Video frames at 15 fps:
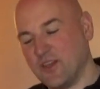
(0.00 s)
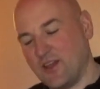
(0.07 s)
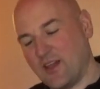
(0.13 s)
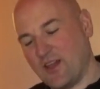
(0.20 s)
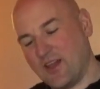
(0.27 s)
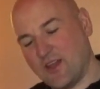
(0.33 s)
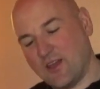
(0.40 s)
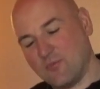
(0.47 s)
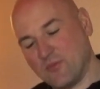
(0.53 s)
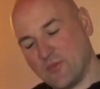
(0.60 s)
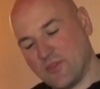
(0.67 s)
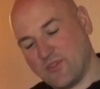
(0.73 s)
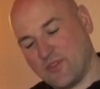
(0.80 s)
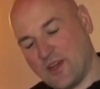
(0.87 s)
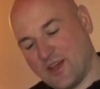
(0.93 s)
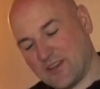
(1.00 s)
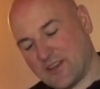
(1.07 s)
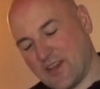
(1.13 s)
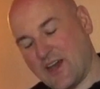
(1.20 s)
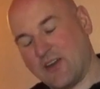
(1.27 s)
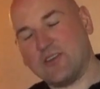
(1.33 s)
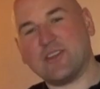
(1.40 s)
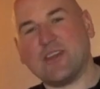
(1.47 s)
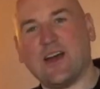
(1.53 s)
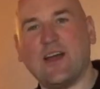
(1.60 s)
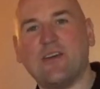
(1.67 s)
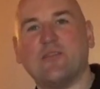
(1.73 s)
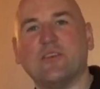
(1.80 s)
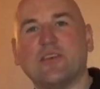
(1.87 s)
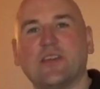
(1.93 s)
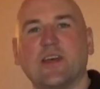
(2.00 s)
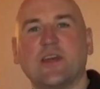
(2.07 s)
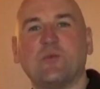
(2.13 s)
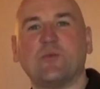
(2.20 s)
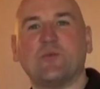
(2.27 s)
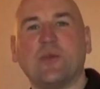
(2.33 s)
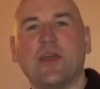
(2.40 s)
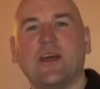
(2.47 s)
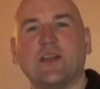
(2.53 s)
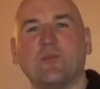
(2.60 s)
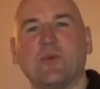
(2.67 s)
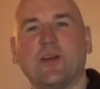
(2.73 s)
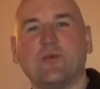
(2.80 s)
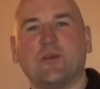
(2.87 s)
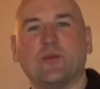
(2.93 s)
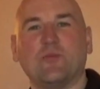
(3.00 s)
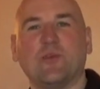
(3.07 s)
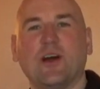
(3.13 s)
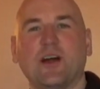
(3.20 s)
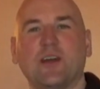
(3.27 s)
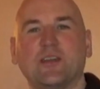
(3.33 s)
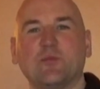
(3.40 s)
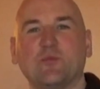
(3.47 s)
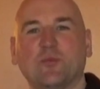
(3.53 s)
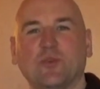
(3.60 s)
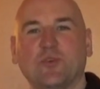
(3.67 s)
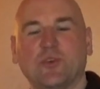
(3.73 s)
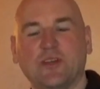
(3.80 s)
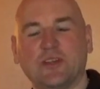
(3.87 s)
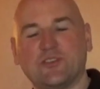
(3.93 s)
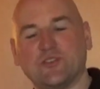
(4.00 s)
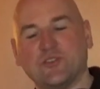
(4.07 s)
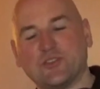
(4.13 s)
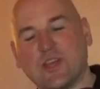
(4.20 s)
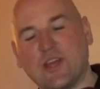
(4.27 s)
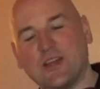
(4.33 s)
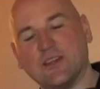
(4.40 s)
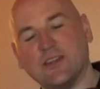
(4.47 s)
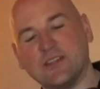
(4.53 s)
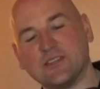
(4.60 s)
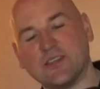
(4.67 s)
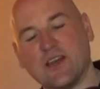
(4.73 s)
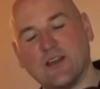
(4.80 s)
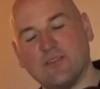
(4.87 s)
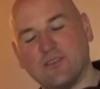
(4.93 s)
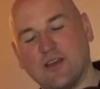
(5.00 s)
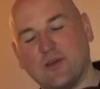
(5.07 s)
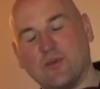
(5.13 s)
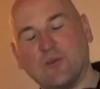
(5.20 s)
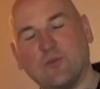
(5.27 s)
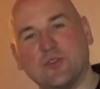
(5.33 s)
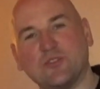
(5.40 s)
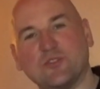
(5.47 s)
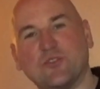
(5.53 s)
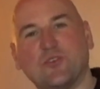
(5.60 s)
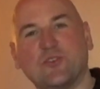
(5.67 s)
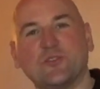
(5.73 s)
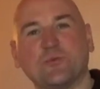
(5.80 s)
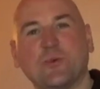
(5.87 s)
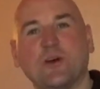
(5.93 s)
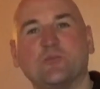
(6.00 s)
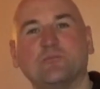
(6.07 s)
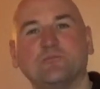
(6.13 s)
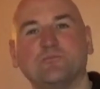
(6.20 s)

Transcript: I'd carry that every day with me anyway when I'm riding, but it's just handy to have that when I'm on tour as well.